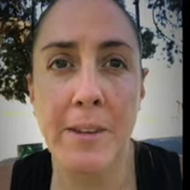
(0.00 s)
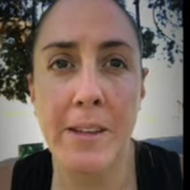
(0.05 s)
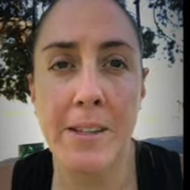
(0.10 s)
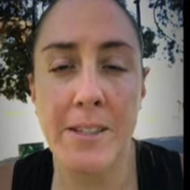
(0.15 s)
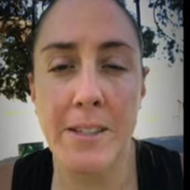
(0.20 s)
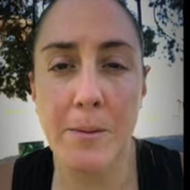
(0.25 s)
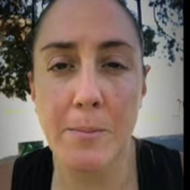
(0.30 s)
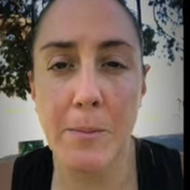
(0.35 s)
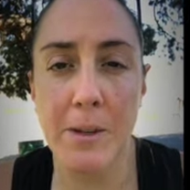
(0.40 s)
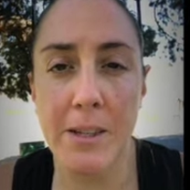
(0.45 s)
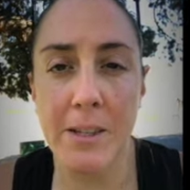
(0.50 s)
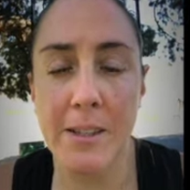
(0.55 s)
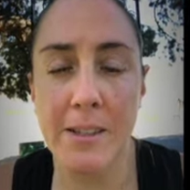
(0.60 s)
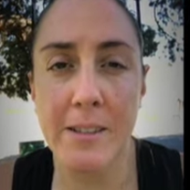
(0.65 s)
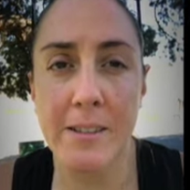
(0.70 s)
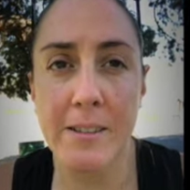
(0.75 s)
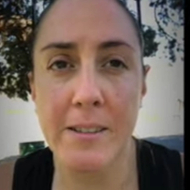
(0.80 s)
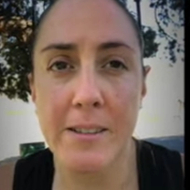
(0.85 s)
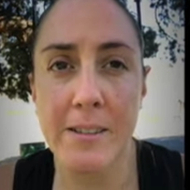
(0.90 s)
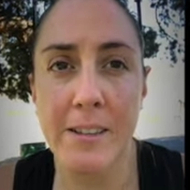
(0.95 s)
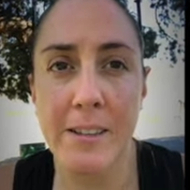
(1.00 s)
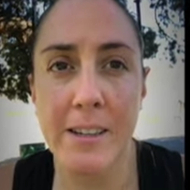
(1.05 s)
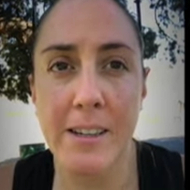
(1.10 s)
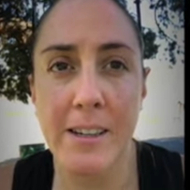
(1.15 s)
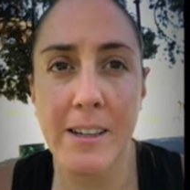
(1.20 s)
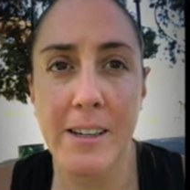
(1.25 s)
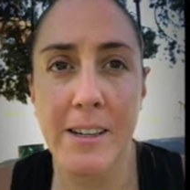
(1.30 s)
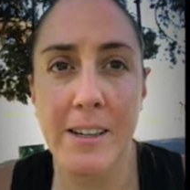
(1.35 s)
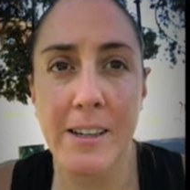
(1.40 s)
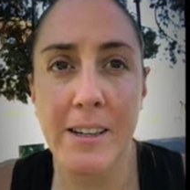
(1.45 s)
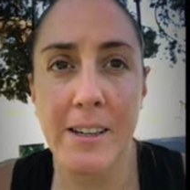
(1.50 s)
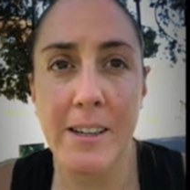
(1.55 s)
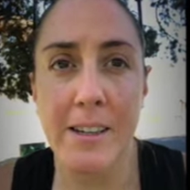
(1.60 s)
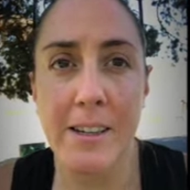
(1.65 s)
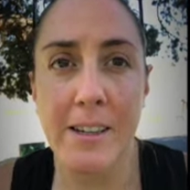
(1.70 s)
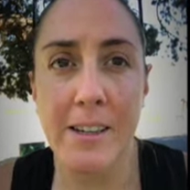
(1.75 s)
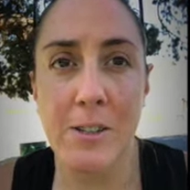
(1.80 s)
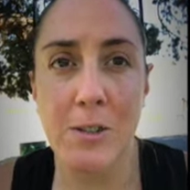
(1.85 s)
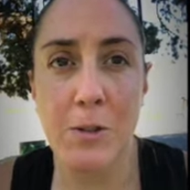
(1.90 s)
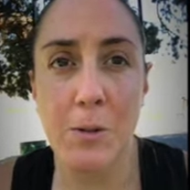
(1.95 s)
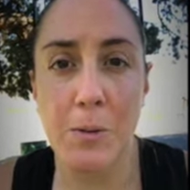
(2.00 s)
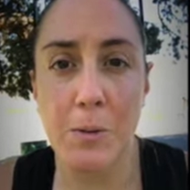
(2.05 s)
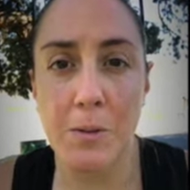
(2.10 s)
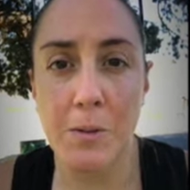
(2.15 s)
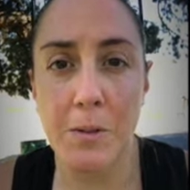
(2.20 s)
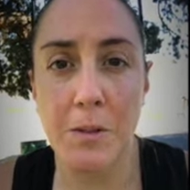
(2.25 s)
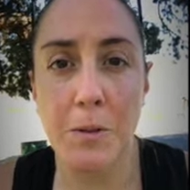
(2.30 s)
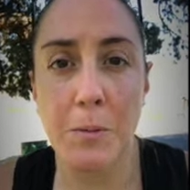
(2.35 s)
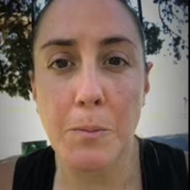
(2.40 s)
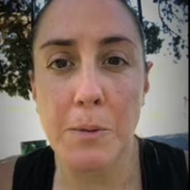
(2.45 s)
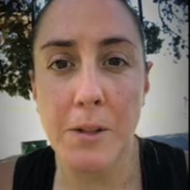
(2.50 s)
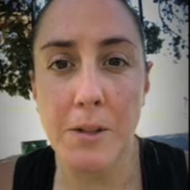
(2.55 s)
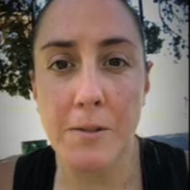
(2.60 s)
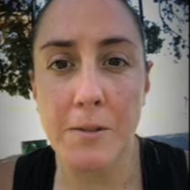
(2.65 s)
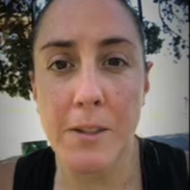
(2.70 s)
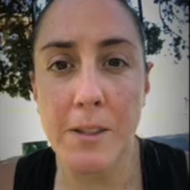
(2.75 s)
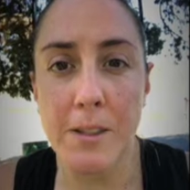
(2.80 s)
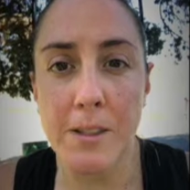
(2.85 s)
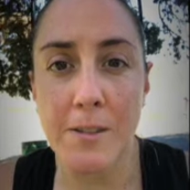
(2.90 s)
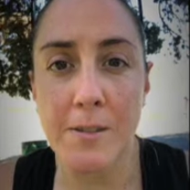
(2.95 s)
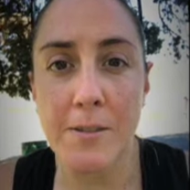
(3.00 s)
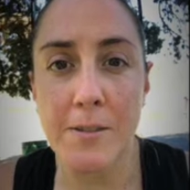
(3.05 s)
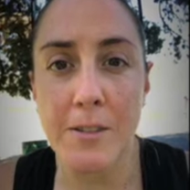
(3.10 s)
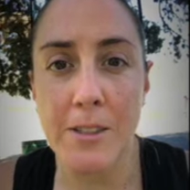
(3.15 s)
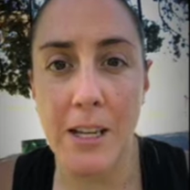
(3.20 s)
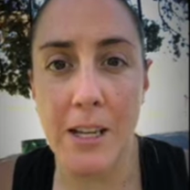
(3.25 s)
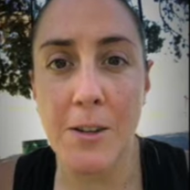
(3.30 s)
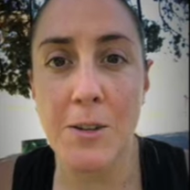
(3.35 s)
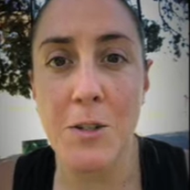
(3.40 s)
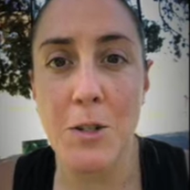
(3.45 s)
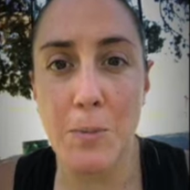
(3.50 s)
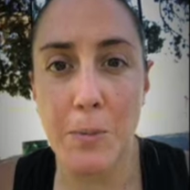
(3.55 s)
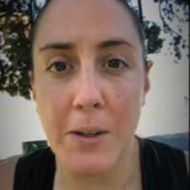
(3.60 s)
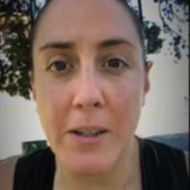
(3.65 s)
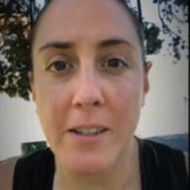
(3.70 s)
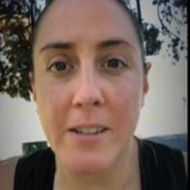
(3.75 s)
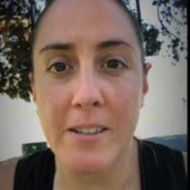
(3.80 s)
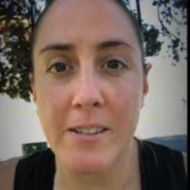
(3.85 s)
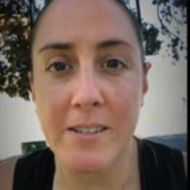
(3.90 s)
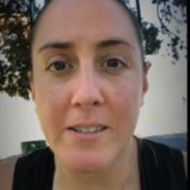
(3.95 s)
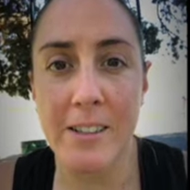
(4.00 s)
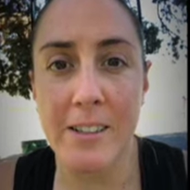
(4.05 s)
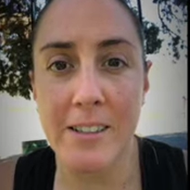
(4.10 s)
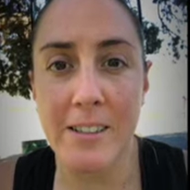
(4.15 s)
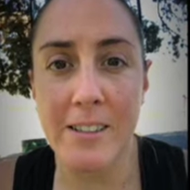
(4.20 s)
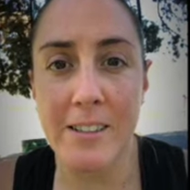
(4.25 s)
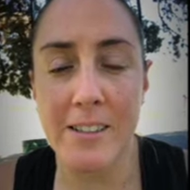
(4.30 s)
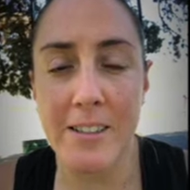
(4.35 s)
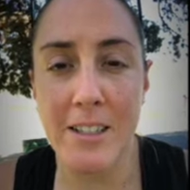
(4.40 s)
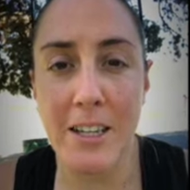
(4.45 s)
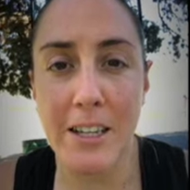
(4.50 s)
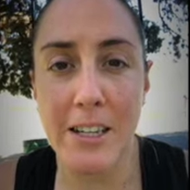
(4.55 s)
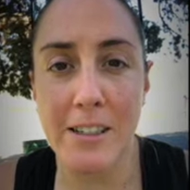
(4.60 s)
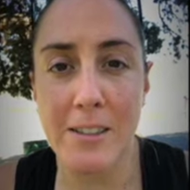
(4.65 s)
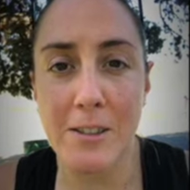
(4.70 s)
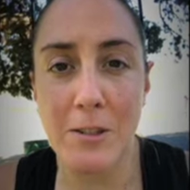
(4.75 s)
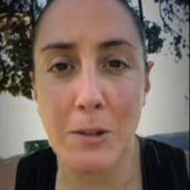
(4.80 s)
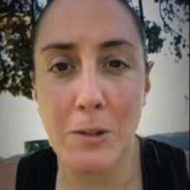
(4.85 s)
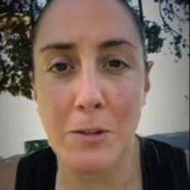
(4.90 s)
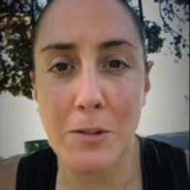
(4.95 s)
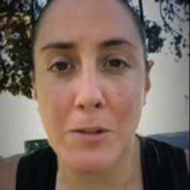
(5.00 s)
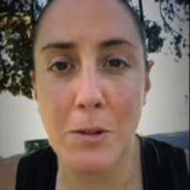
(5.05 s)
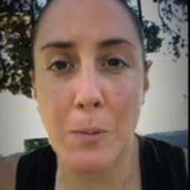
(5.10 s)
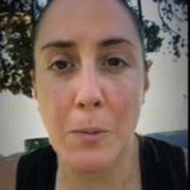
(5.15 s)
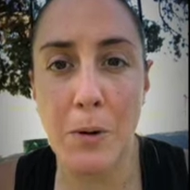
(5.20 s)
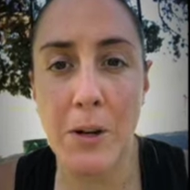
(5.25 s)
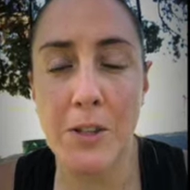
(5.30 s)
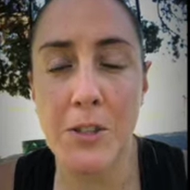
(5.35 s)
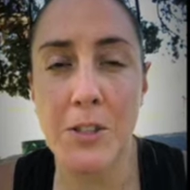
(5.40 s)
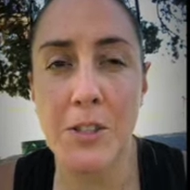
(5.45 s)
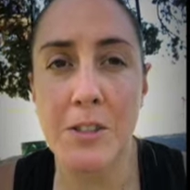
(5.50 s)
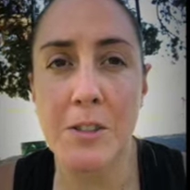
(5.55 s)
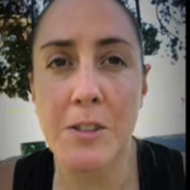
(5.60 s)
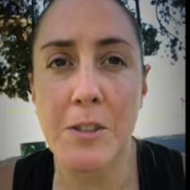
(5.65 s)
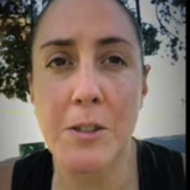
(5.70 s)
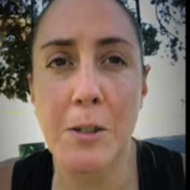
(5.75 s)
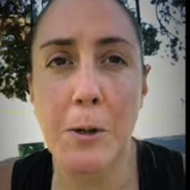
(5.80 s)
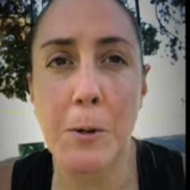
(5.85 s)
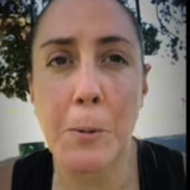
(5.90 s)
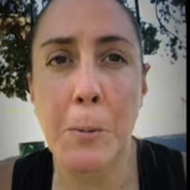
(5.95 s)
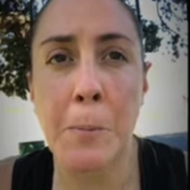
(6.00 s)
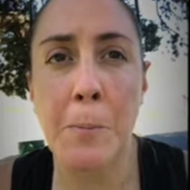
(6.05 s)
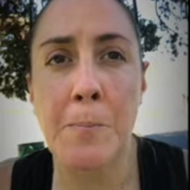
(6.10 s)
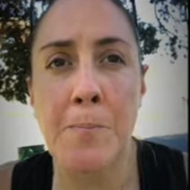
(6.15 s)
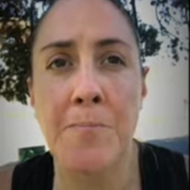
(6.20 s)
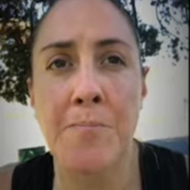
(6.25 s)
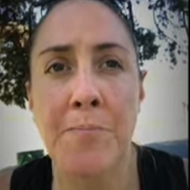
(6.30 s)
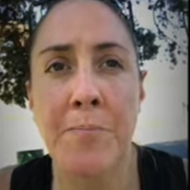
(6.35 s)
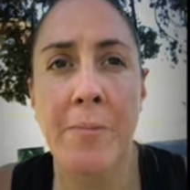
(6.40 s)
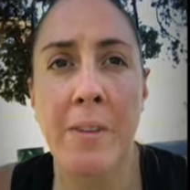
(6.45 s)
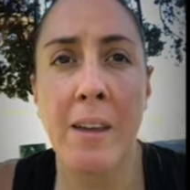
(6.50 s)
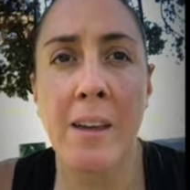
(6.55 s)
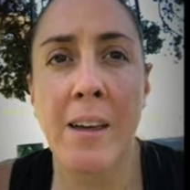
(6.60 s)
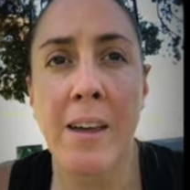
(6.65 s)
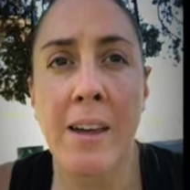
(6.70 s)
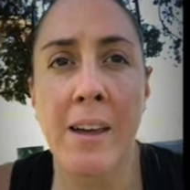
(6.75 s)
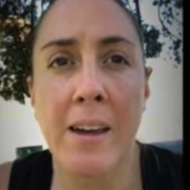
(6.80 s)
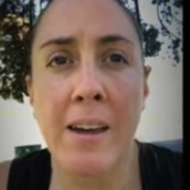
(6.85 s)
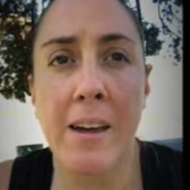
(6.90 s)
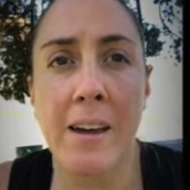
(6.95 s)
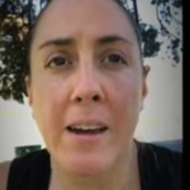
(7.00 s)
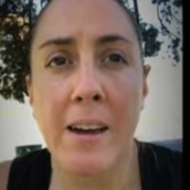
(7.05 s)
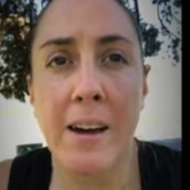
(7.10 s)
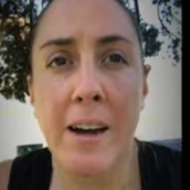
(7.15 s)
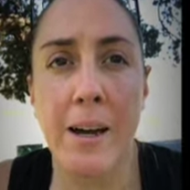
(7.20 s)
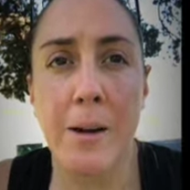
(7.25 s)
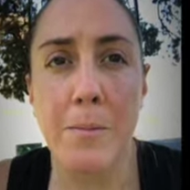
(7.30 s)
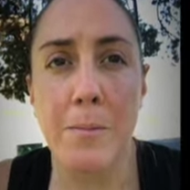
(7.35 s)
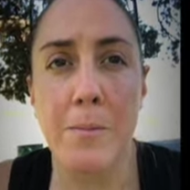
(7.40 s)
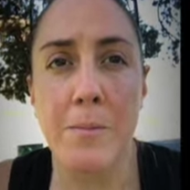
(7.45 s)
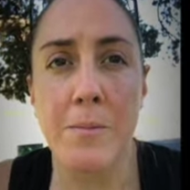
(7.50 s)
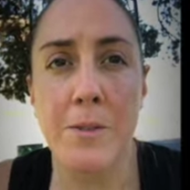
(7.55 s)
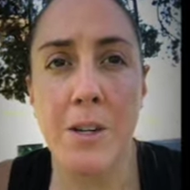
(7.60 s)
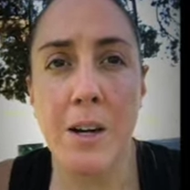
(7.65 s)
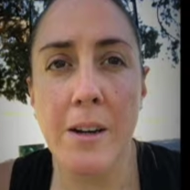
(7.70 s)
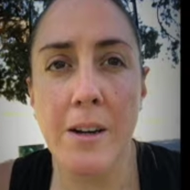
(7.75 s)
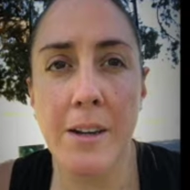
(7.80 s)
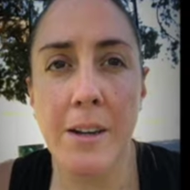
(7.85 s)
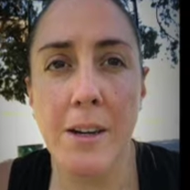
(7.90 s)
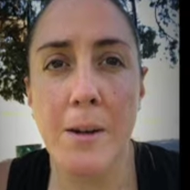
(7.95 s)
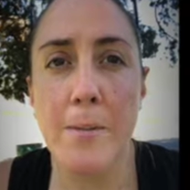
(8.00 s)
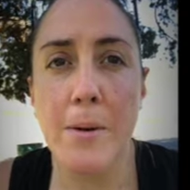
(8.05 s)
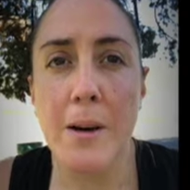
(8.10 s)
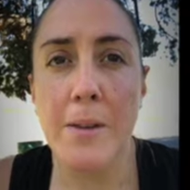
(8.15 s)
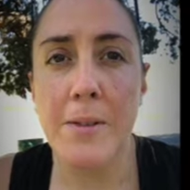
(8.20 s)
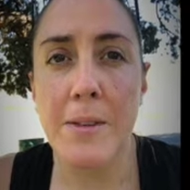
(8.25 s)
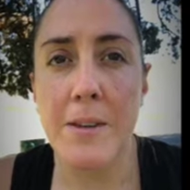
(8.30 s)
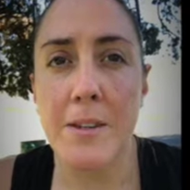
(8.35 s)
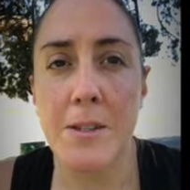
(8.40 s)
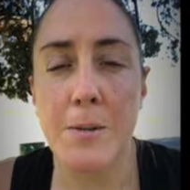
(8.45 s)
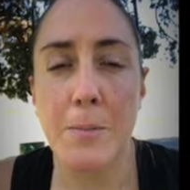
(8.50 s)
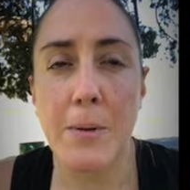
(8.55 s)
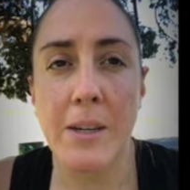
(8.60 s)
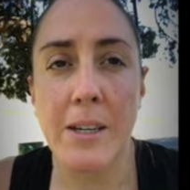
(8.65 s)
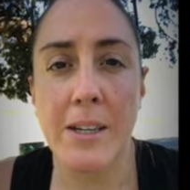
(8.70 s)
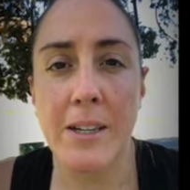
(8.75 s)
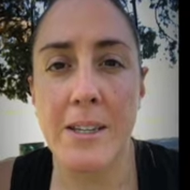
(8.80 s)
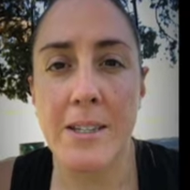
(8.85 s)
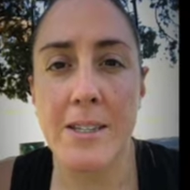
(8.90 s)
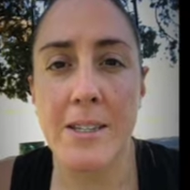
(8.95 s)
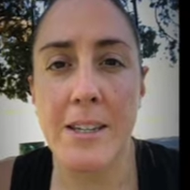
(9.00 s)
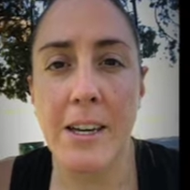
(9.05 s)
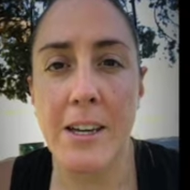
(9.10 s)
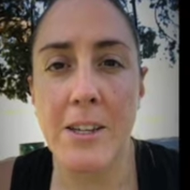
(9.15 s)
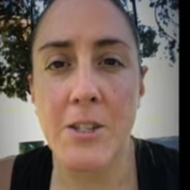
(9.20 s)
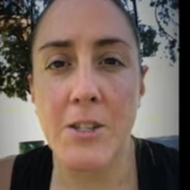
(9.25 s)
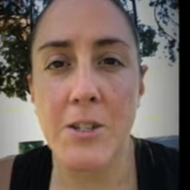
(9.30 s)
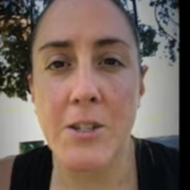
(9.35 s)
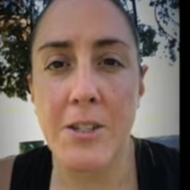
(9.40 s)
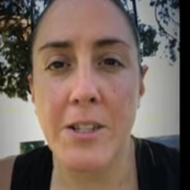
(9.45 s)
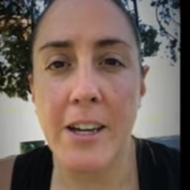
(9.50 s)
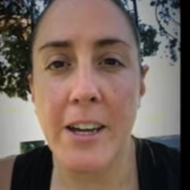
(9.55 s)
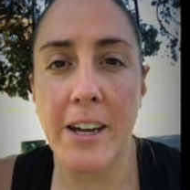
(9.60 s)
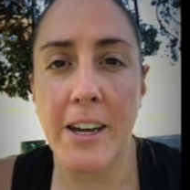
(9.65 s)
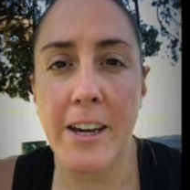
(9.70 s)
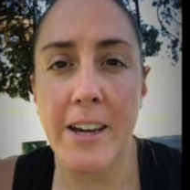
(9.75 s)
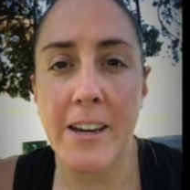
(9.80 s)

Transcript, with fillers: sent me into a little bit of a tailspin and a slight little depression. So I'm talking about this because last week